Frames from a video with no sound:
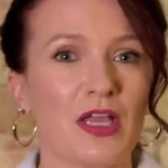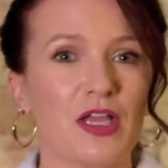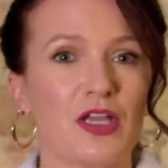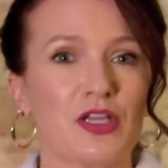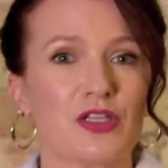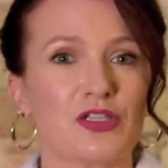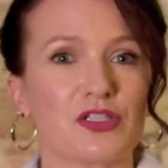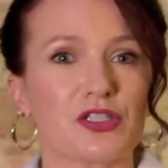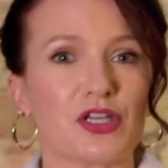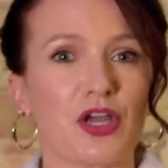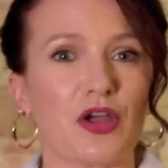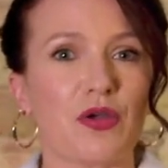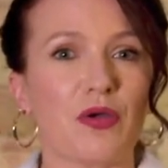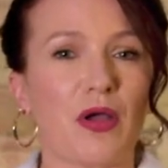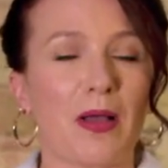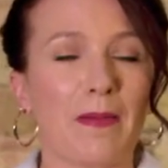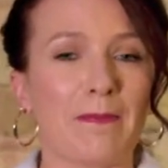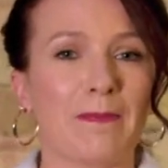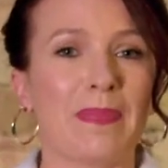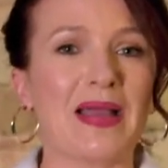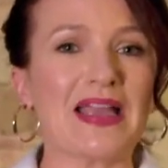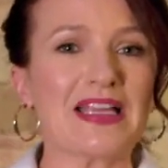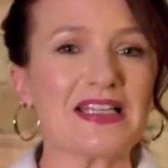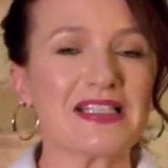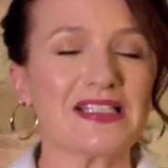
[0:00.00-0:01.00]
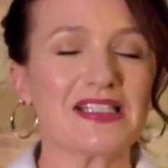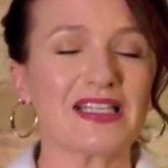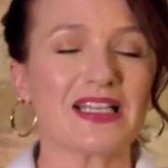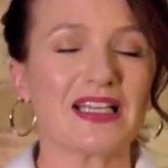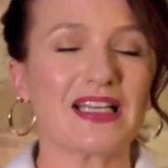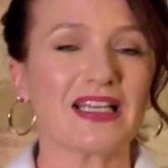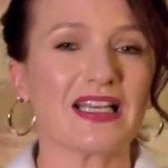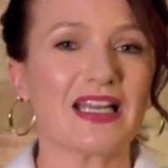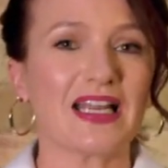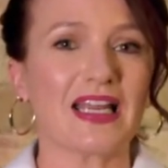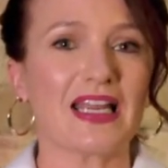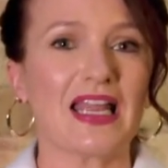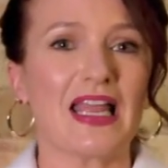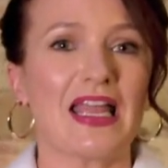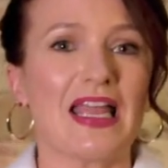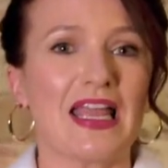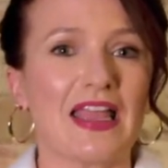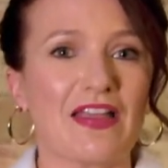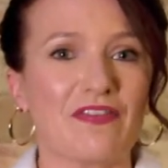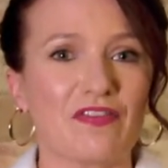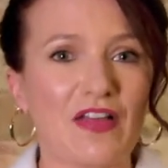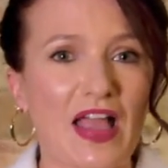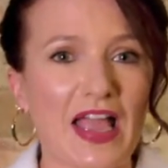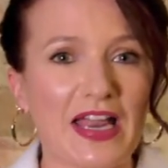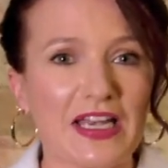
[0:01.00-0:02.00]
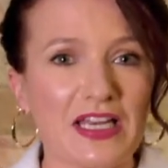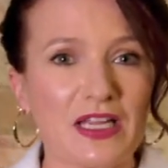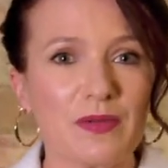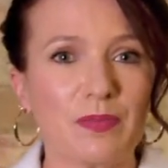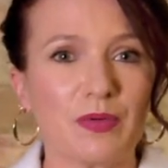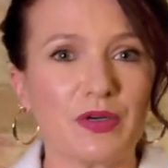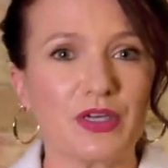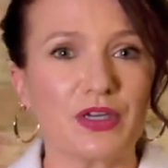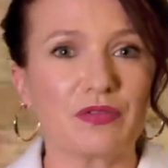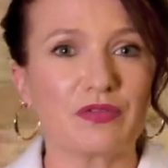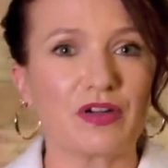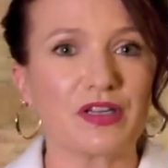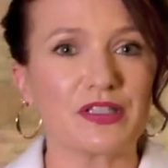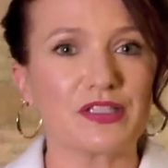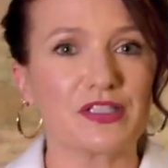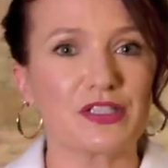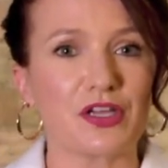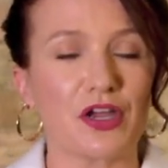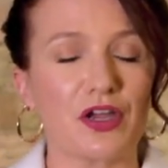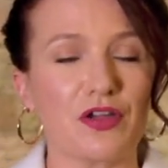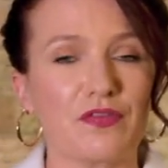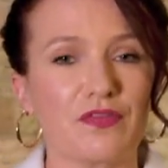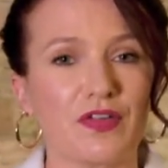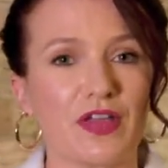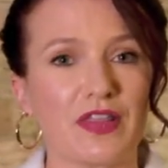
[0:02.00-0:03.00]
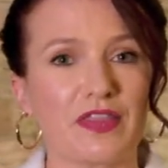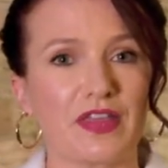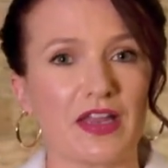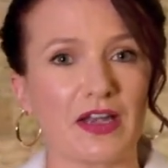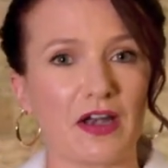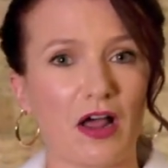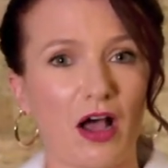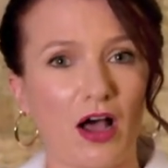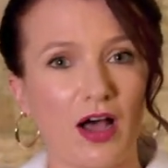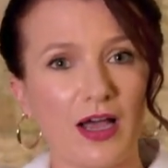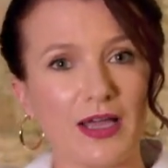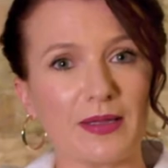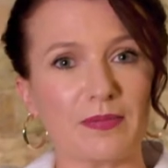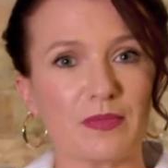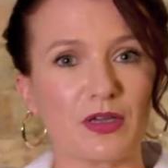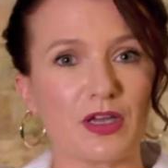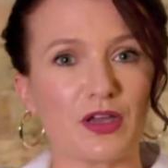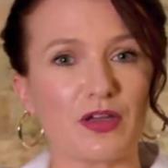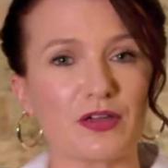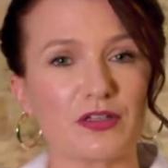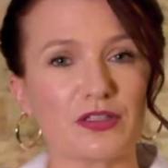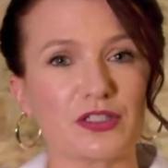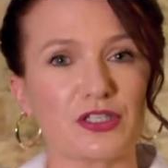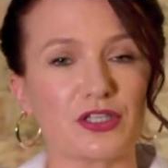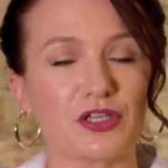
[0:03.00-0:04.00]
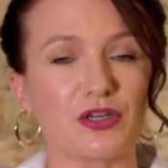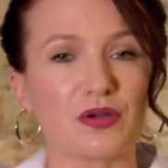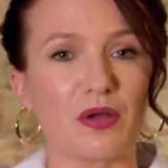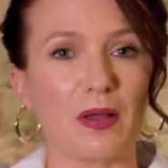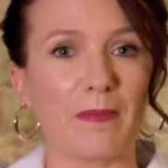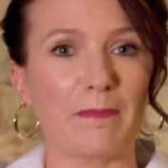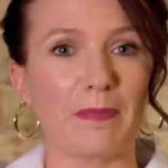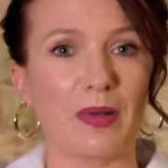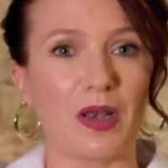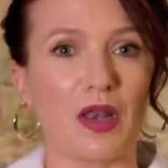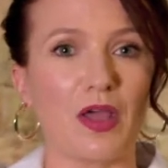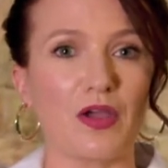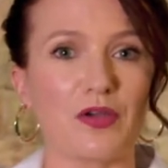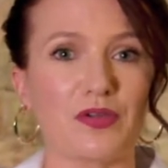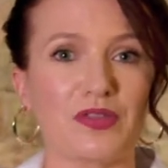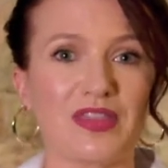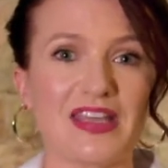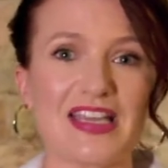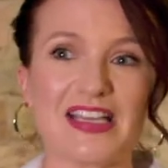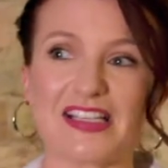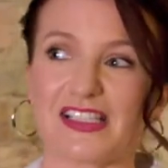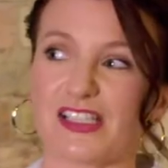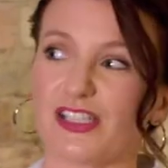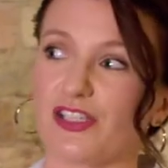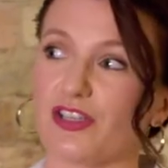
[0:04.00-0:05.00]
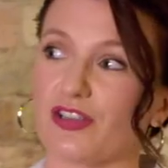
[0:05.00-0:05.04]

So basically, if anybody runs over, then I'm going to blow this.